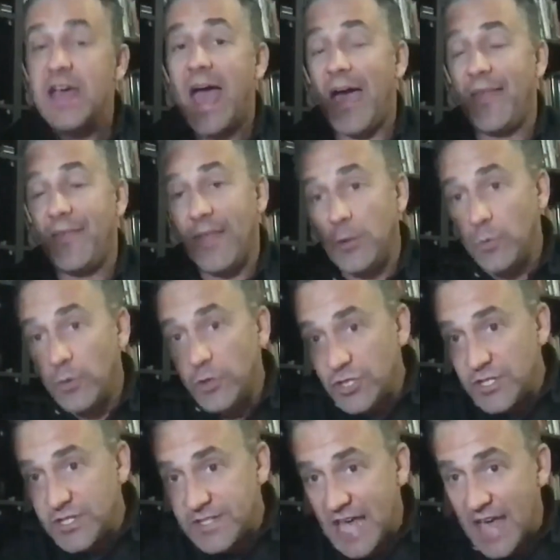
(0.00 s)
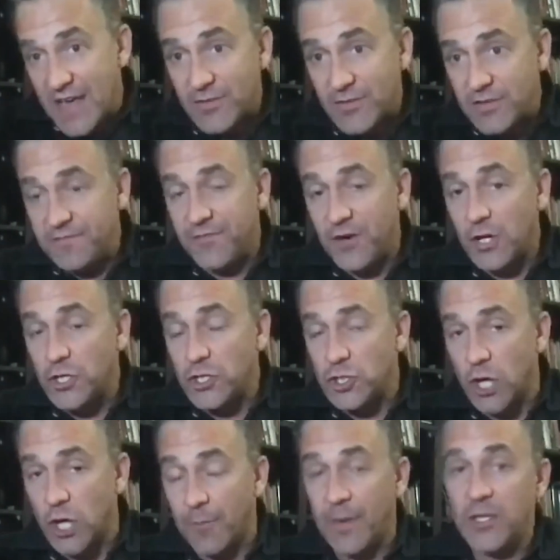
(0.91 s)
And then when you save it in
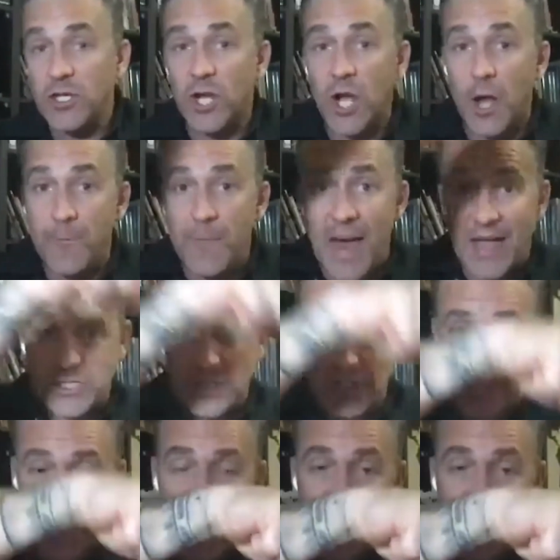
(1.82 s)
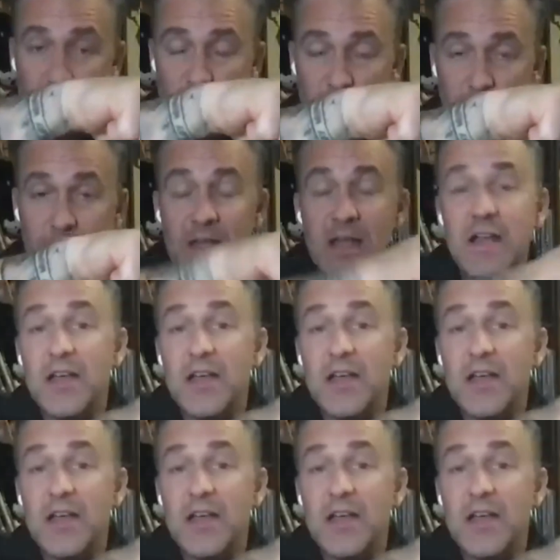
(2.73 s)
Photoshop and you go back to Lightroom,